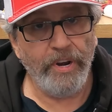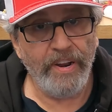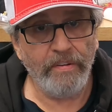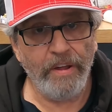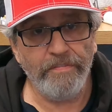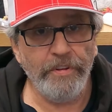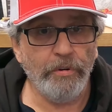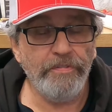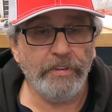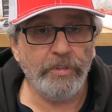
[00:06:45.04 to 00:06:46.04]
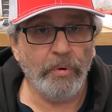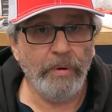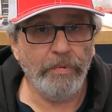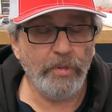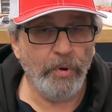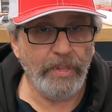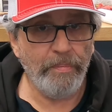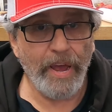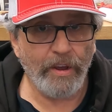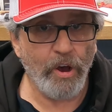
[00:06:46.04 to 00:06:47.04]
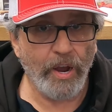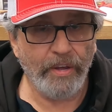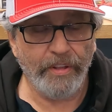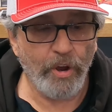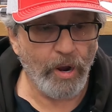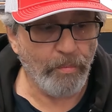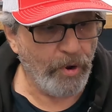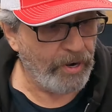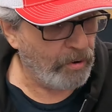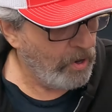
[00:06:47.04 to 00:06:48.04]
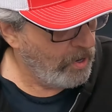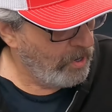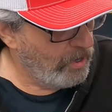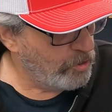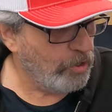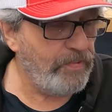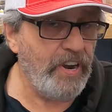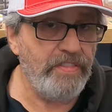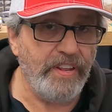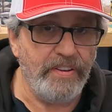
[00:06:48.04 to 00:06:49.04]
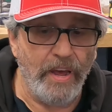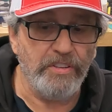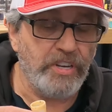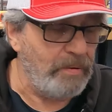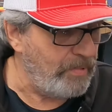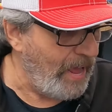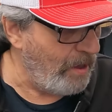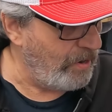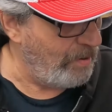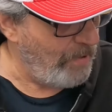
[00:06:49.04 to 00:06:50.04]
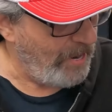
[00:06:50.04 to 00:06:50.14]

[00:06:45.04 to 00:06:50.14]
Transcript: an inline fuel filter in between the petcock and the carburetor. So if anything does come down and it